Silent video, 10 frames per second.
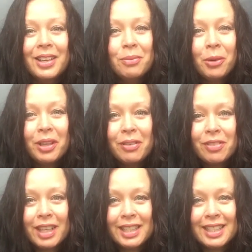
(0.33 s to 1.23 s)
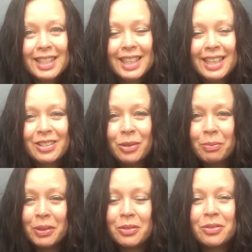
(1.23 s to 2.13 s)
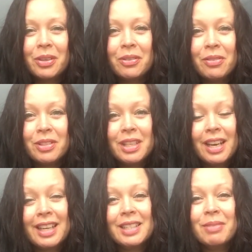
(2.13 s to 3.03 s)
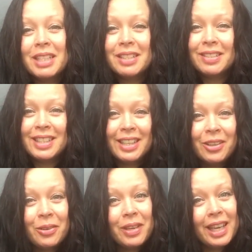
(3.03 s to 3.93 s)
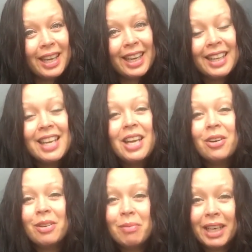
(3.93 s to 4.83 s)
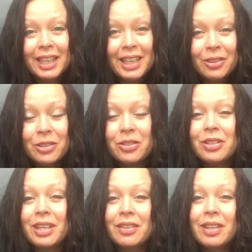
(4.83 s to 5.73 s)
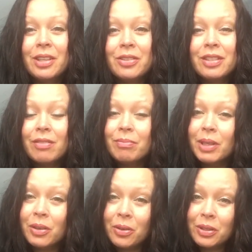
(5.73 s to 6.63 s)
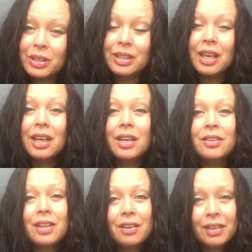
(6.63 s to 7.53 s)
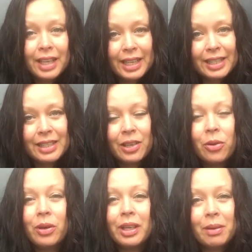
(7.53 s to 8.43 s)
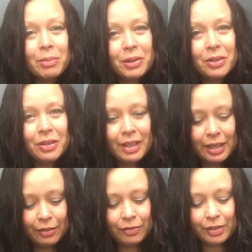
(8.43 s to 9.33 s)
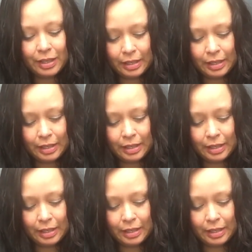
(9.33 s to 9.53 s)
Good morning, friends. Sina Saltbones from Refugee Alliance Ministries in Norway again, reminding you to strengthen yourself because there is a calling upon your life.